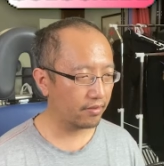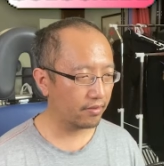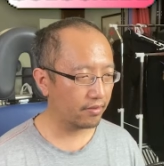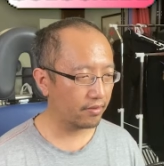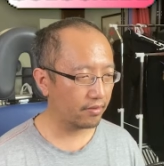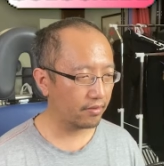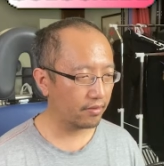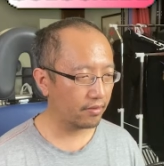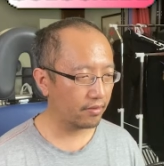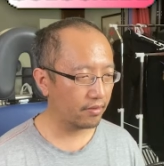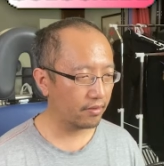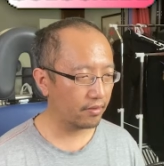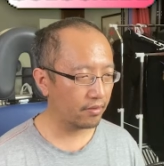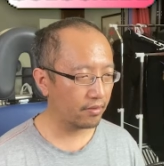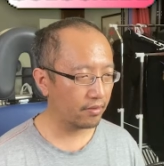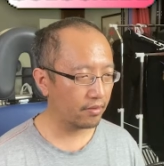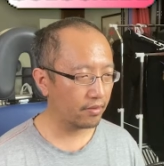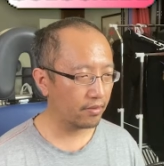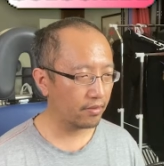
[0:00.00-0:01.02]

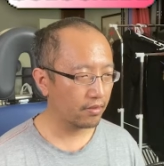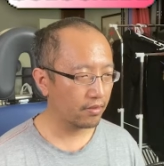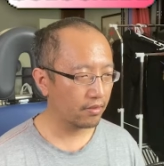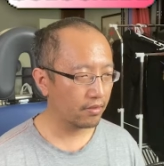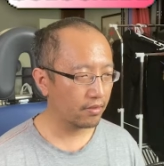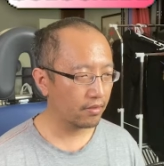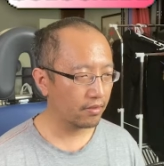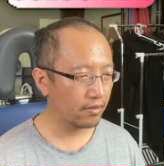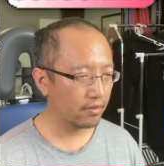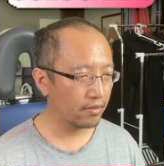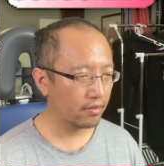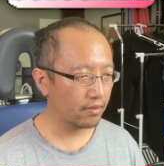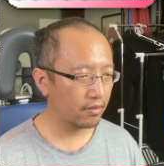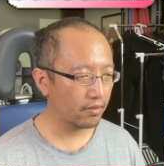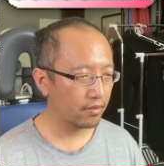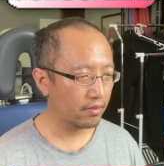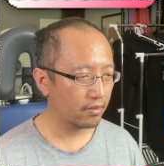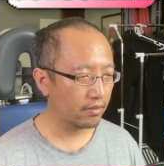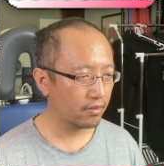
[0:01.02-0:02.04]

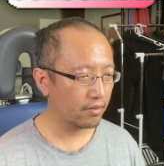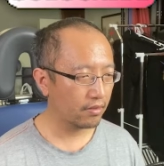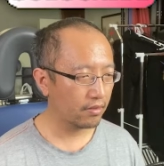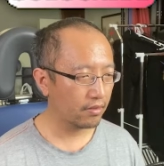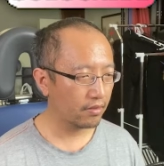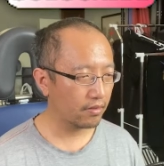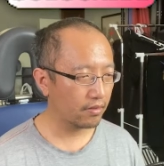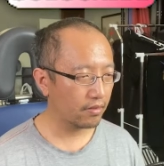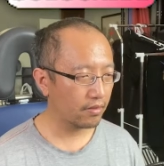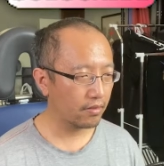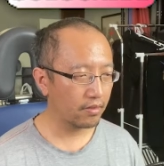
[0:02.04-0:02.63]
(no one is talking)